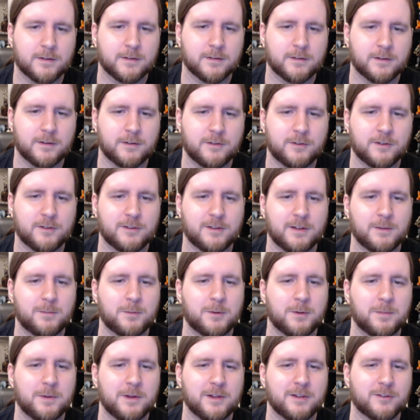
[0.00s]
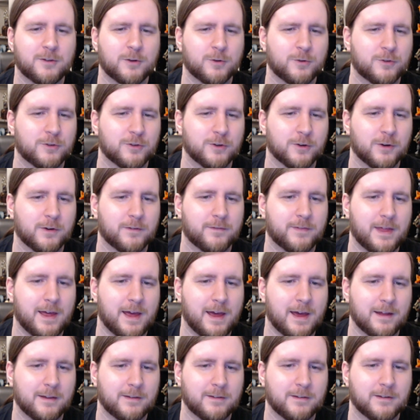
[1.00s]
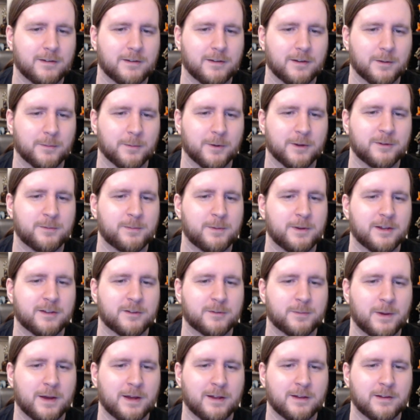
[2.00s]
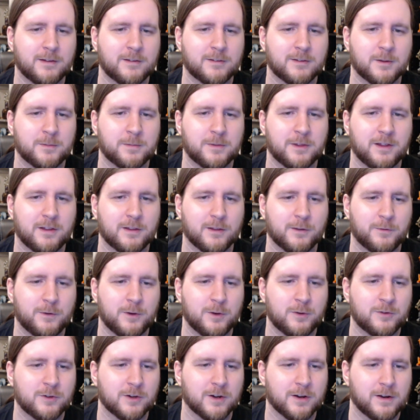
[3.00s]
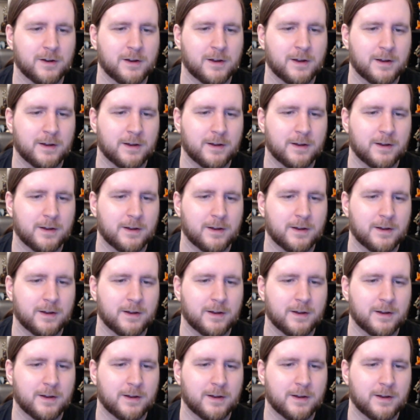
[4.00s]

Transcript: Since you seem to be so sure of that, you must be expecting something in the future.